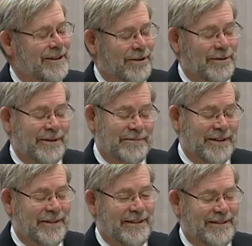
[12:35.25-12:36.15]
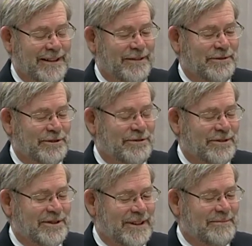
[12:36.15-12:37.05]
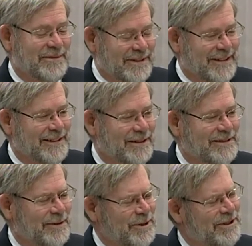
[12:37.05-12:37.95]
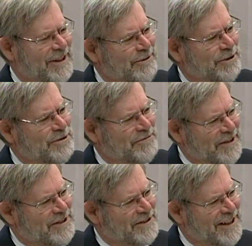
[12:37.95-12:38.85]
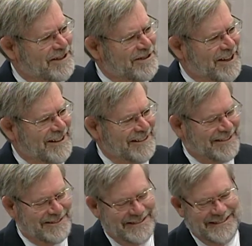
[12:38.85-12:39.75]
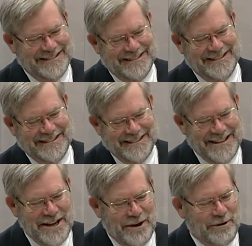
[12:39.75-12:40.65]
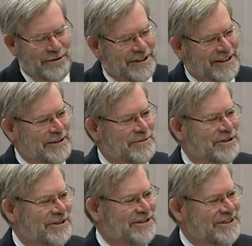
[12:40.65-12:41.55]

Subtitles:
Although I found out the Irish do the same thing as I went to the Irish Fest last night at Holy Name Church.